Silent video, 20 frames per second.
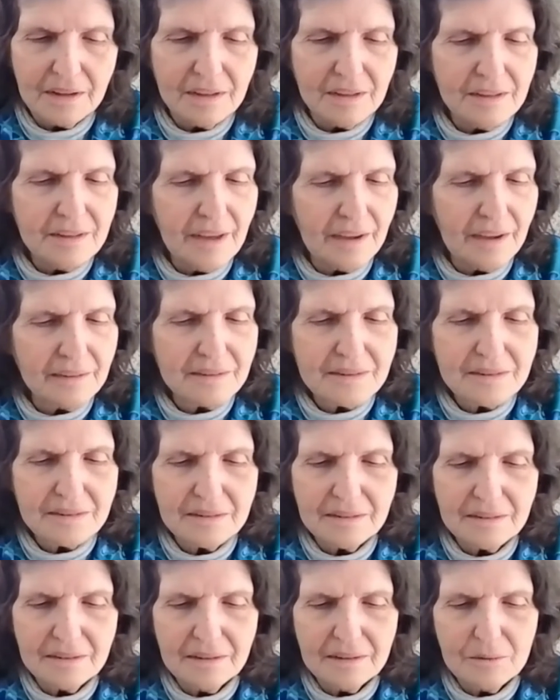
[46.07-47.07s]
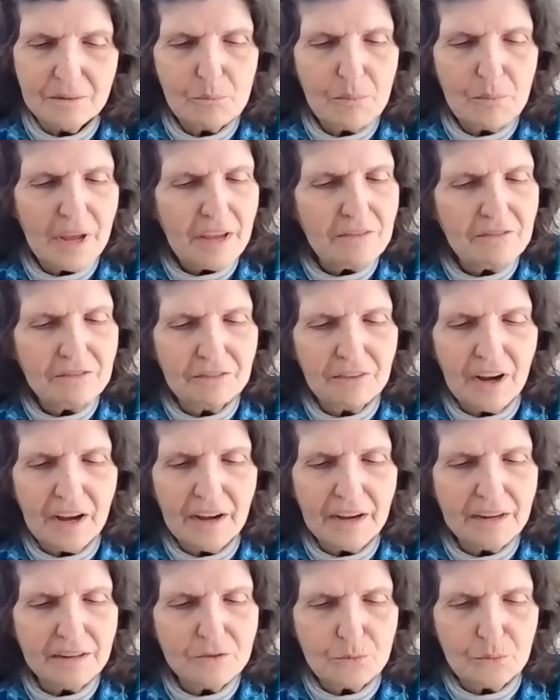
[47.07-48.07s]
yet may
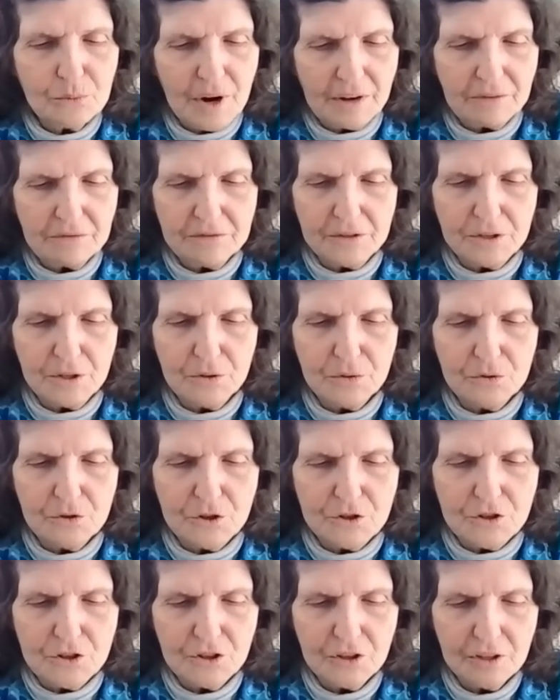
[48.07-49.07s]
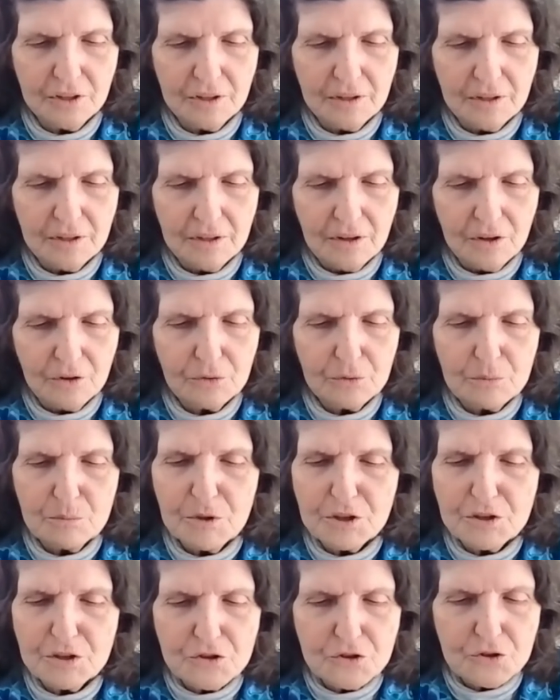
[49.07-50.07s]
find refuge from
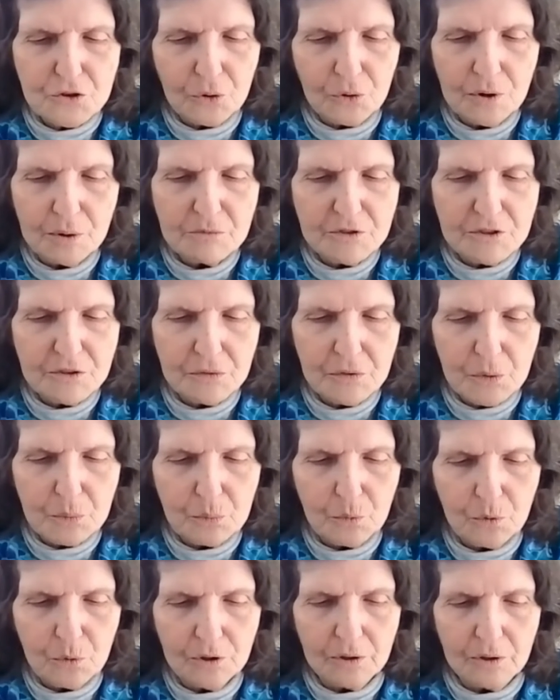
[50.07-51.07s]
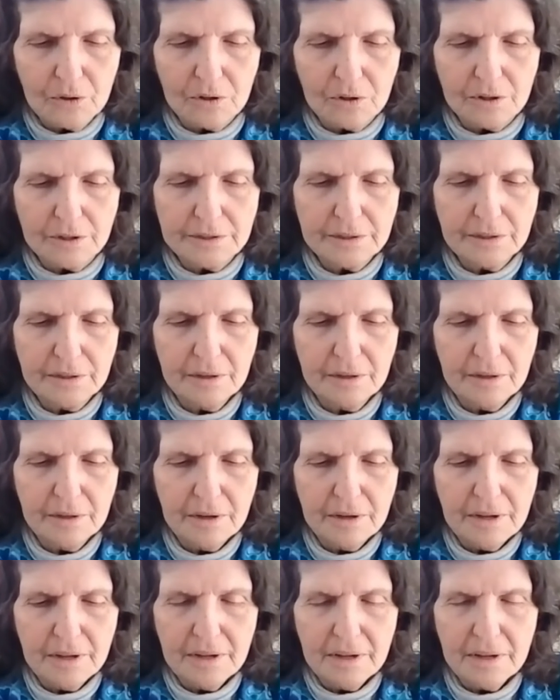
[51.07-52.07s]
the storms of the world
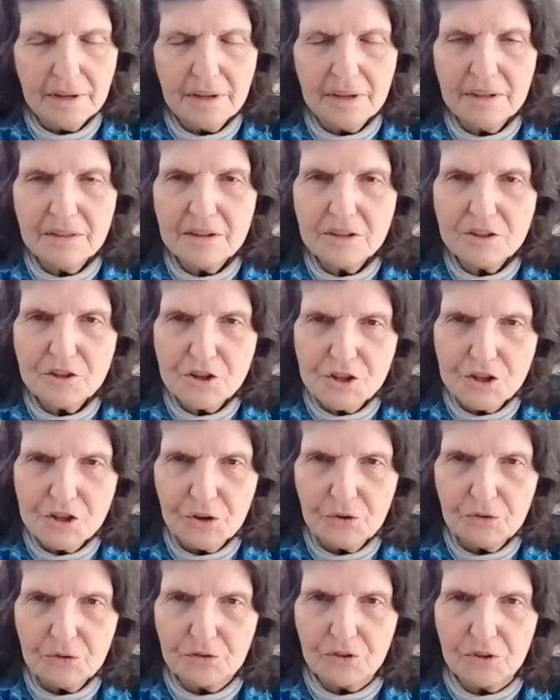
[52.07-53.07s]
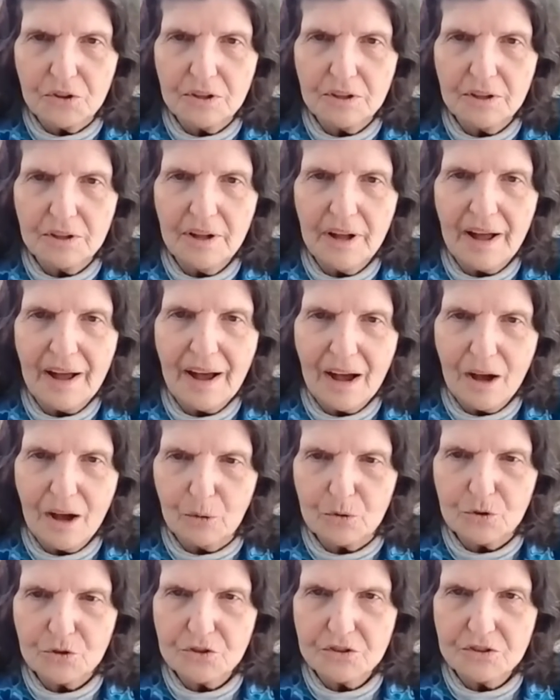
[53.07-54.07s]
in the cheerful
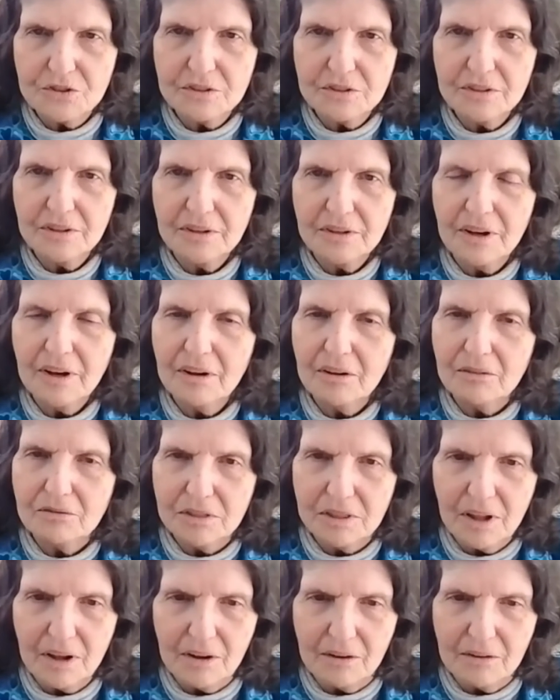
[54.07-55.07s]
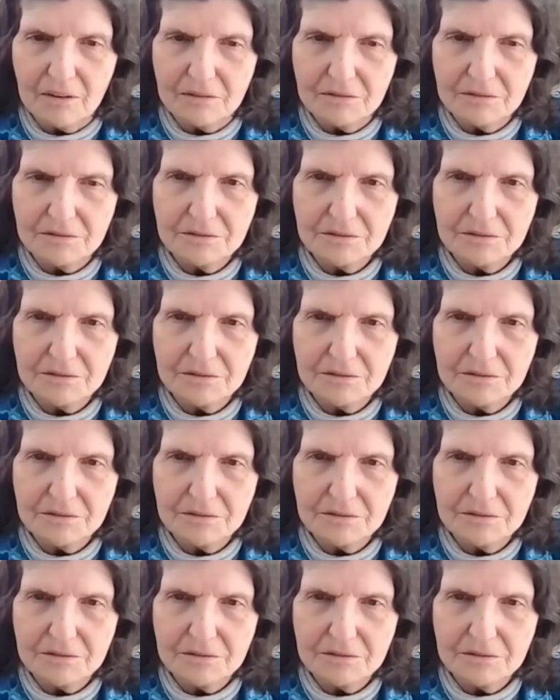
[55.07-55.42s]
house of love.